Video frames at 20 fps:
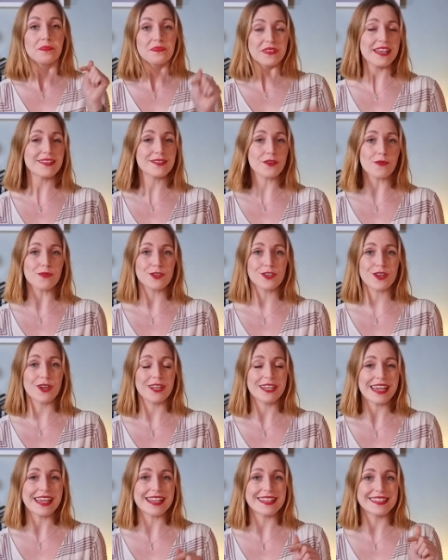This
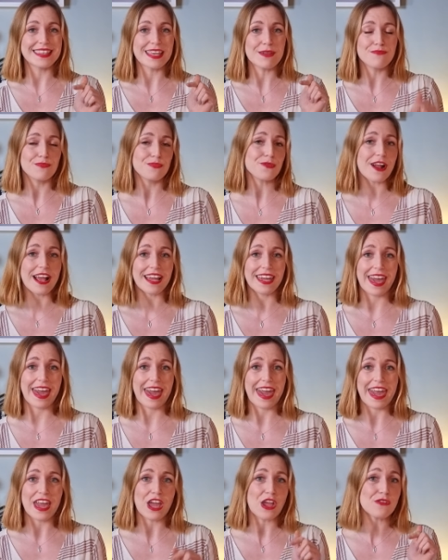option is the
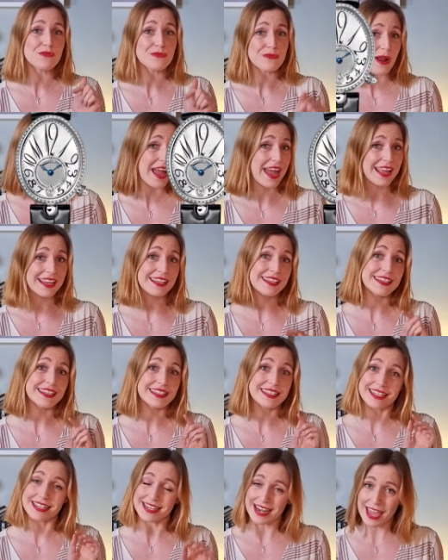Breguet Reine
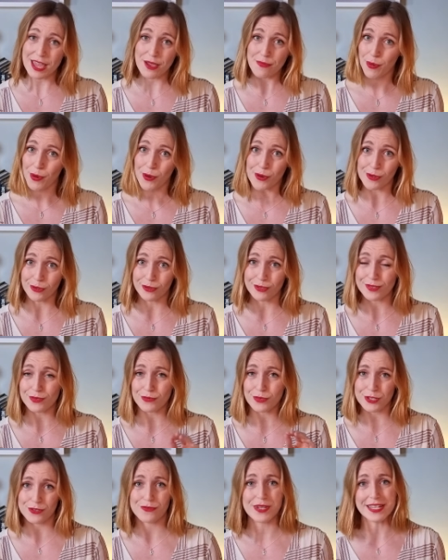de Naples,
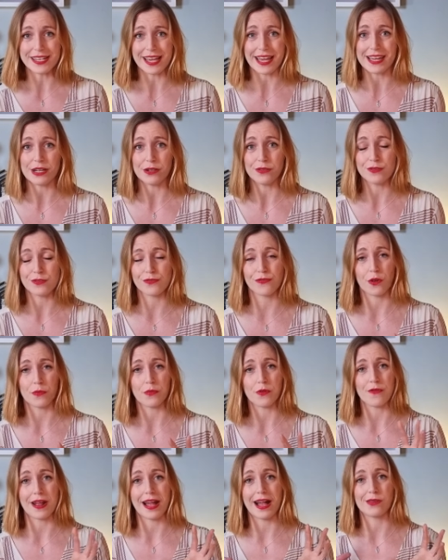which retails from
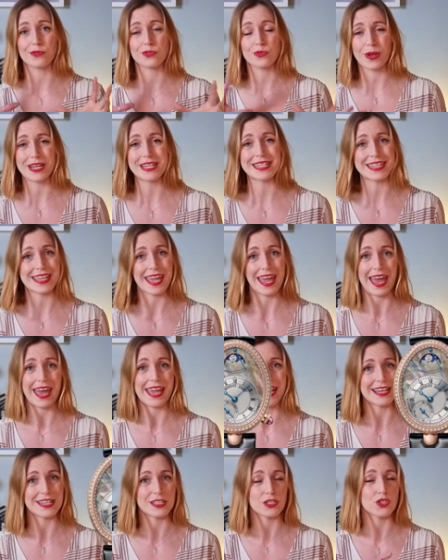around
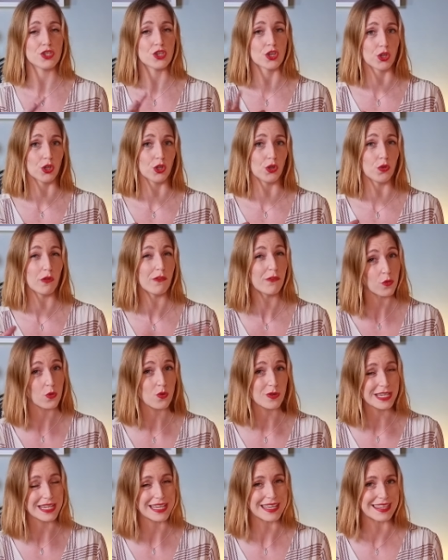28 to
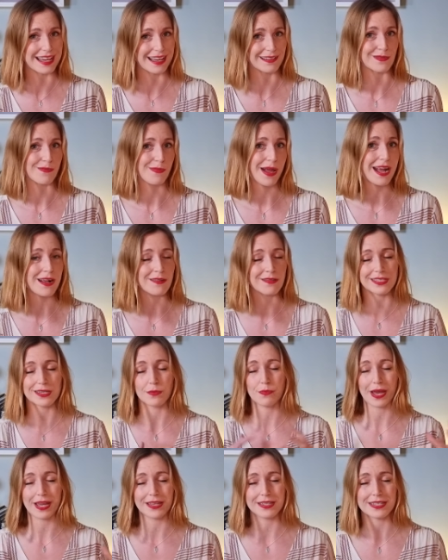40,000 pounds,
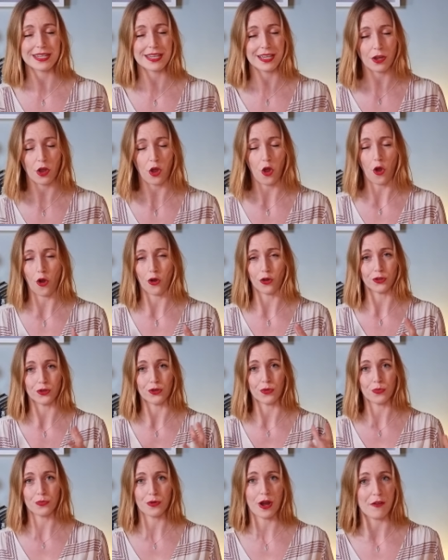depending on
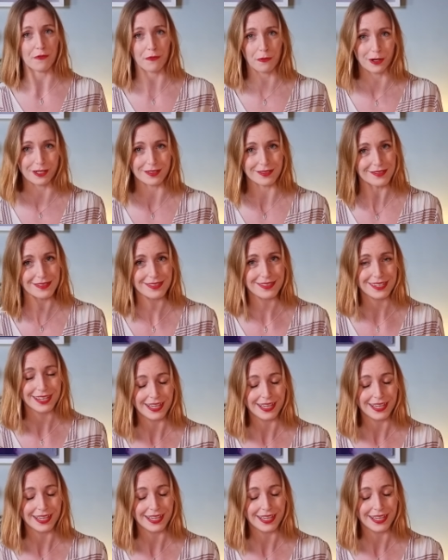your preference.